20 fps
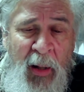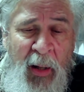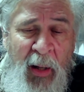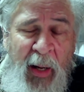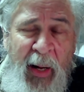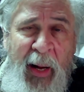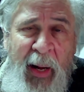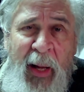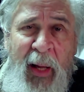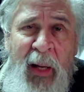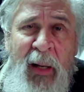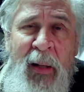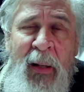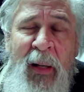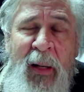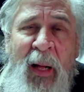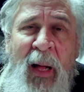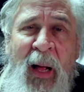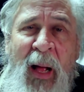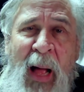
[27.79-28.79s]
and
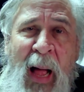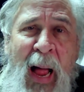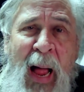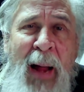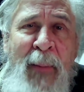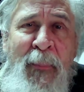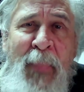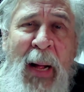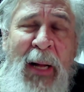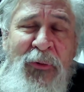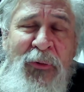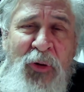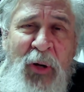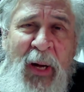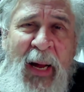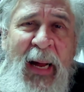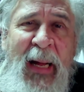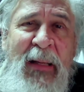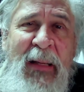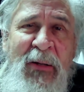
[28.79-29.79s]
I, by
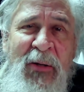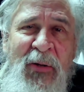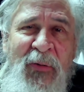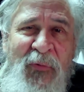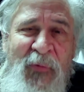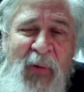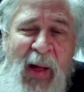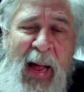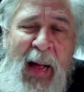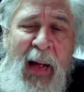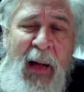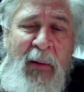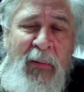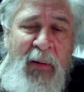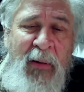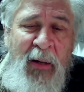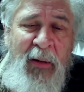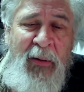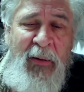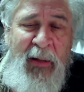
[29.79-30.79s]
chance, found
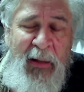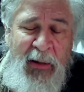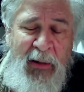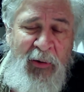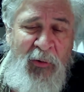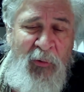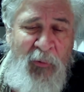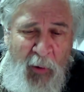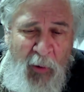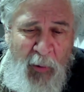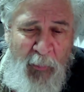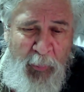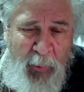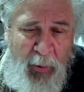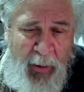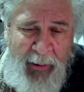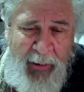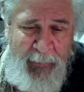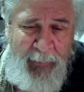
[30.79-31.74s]
this footprint.